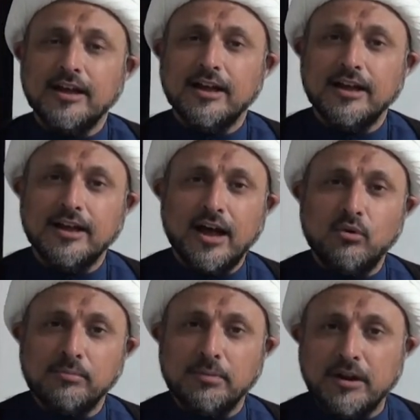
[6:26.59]

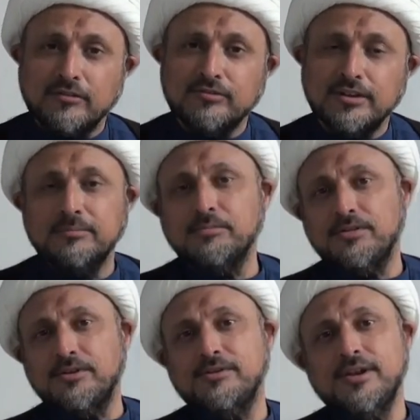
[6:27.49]
our beloved
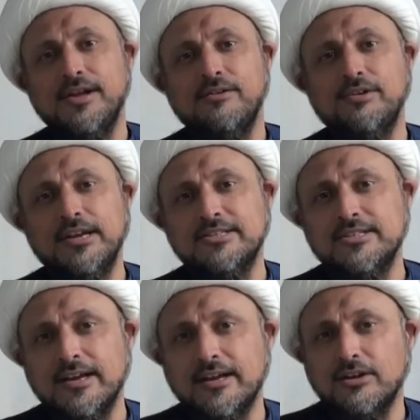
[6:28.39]
brother
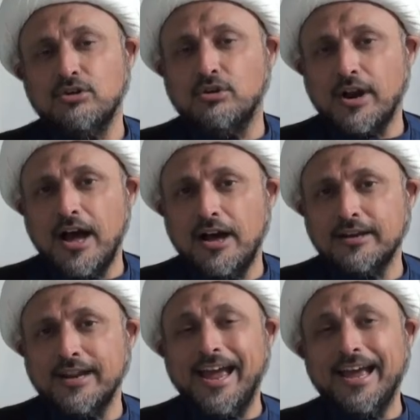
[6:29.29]
reads the
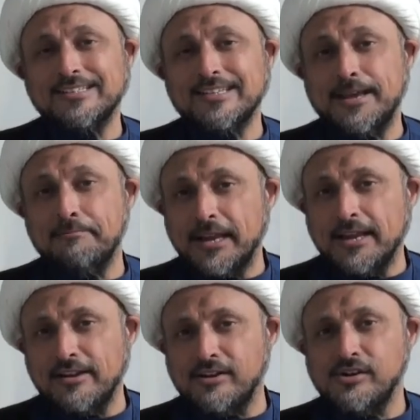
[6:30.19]
Quran as a
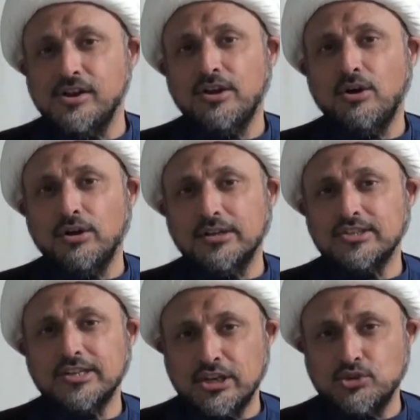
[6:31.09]
beginner on a
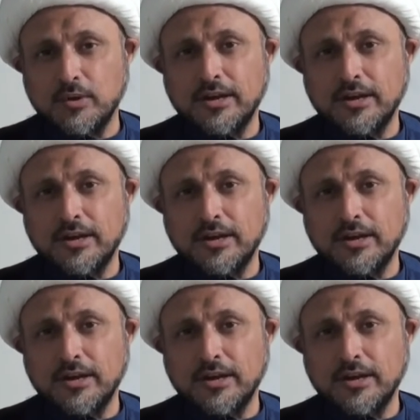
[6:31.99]
stage